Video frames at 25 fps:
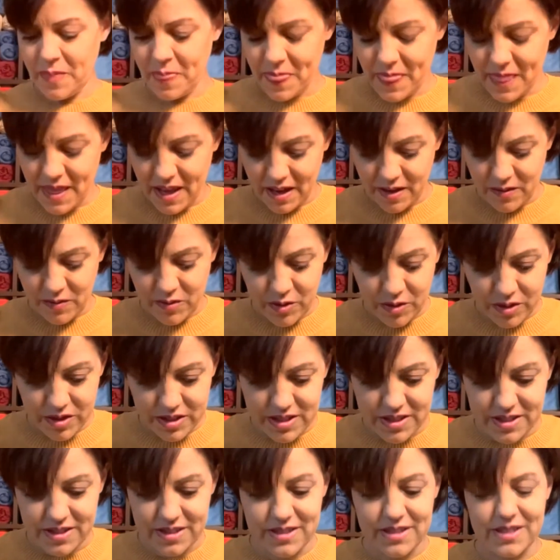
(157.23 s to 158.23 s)
And of
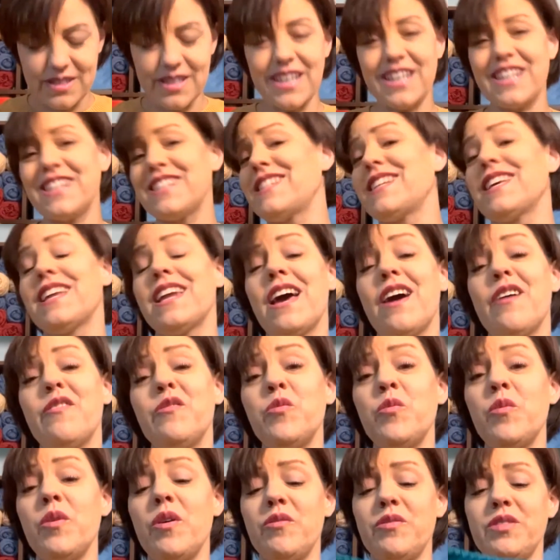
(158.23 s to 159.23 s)
course, like I said, I haven't
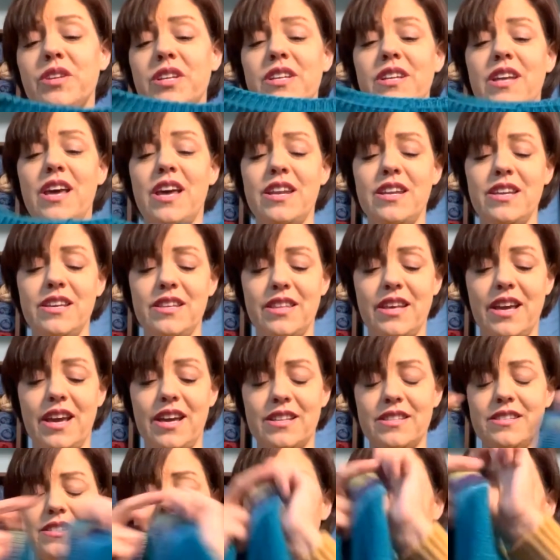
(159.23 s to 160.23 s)
woven in any of the
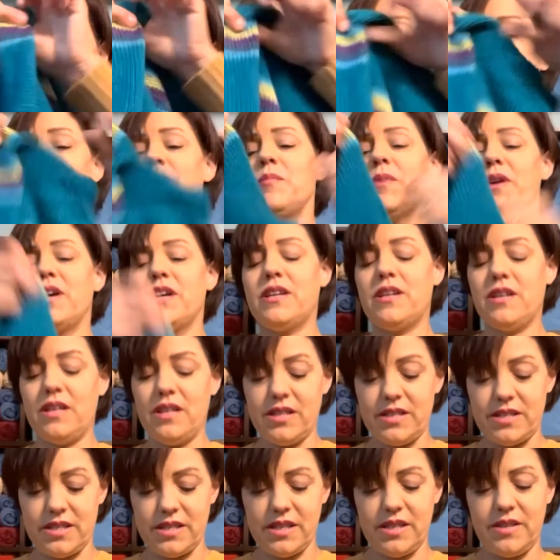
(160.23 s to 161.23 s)
ends, but
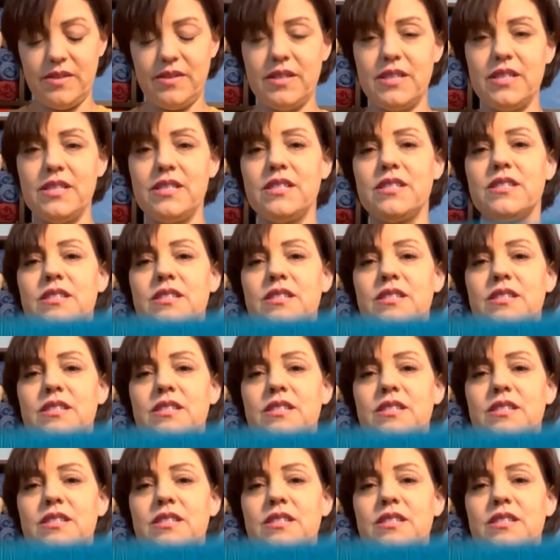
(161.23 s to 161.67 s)
let's see, this is